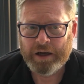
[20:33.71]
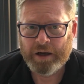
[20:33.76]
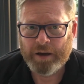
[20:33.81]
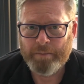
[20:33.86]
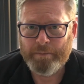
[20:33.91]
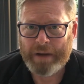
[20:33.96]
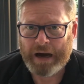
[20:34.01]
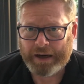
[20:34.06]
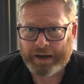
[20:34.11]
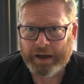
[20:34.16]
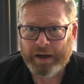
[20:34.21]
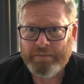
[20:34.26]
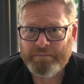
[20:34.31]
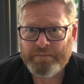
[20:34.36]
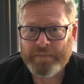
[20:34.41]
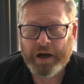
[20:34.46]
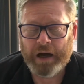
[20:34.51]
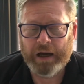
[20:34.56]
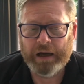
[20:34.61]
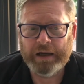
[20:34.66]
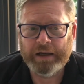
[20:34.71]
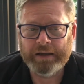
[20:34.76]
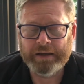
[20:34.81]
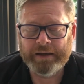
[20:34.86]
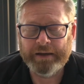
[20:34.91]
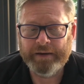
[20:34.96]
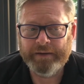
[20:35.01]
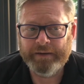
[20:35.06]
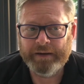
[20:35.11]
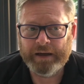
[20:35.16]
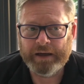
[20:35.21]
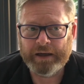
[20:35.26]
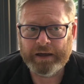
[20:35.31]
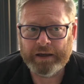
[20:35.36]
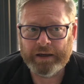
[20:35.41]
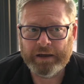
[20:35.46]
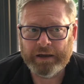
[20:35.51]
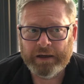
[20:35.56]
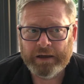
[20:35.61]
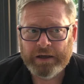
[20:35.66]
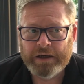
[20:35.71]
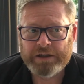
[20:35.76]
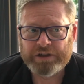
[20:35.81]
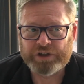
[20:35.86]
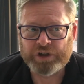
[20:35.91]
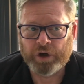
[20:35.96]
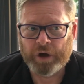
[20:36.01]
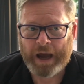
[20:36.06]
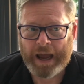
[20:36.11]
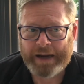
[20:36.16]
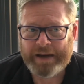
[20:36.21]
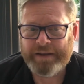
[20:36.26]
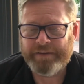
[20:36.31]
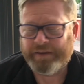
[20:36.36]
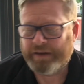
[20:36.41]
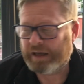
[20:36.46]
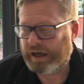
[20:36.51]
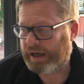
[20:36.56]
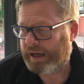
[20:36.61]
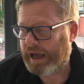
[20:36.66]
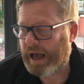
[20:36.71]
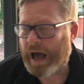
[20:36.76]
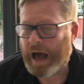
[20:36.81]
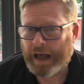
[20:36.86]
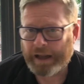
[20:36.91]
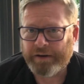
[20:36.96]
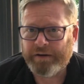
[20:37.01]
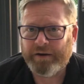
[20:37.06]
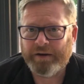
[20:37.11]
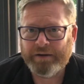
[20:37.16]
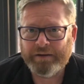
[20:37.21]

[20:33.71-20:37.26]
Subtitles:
manner, and so anything I add